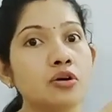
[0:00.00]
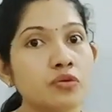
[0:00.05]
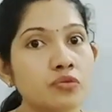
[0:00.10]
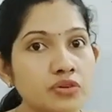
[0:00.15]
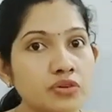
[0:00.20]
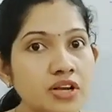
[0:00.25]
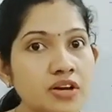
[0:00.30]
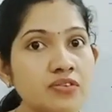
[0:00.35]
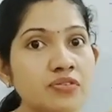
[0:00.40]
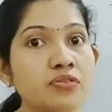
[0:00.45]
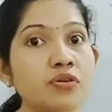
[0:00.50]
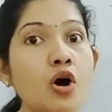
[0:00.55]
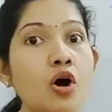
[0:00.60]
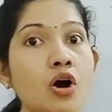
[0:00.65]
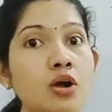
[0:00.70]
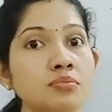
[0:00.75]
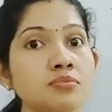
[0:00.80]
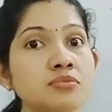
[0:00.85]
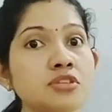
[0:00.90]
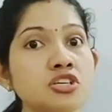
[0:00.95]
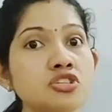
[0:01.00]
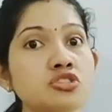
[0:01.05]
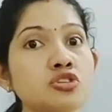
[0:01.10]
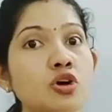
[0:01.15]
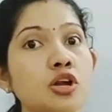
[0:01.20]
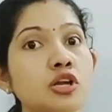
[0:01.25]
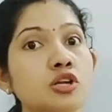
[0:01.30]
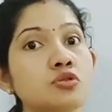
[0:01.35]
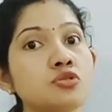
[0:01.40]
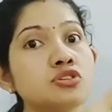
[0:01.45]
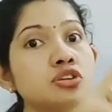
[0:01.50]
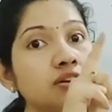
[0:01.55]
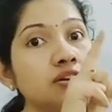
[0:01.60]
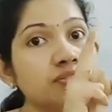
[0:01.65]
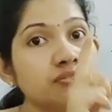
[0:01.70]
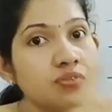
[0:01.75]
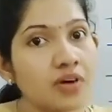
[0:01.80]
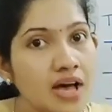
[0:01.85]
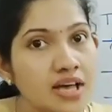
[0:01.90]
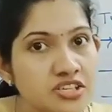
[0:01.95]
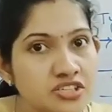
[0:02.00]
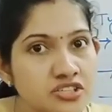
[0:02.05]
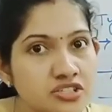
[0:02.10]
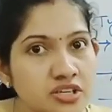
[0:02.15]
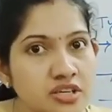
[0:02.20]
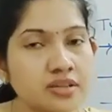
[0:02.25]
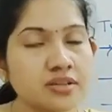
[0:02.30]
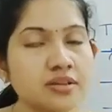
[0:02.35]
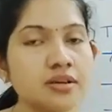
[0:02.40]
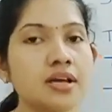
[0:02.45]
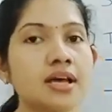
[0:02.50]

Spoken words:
will form the solution faster